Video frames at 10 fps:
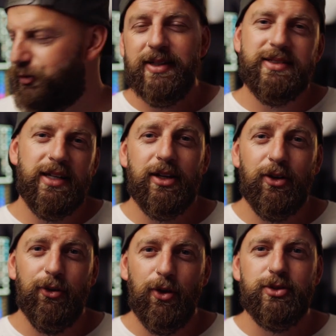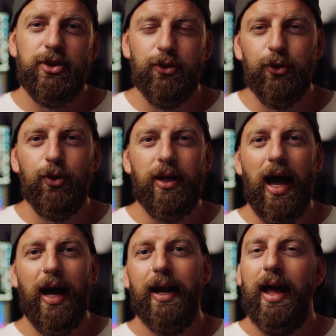Let's take a closer look
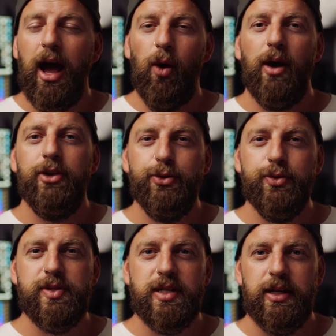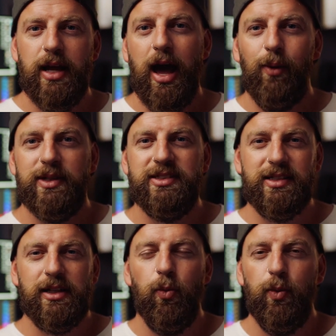at how I use it, how I
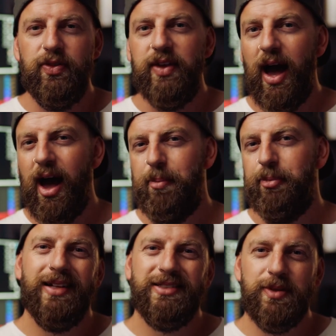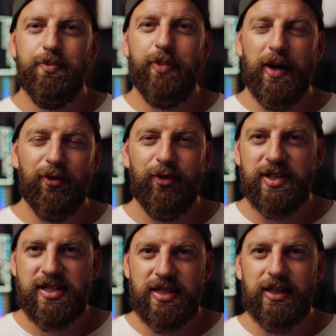sync it with the app, and some
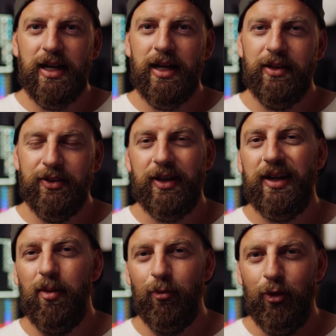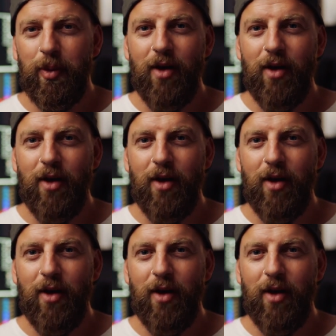benefits that, uh, that come from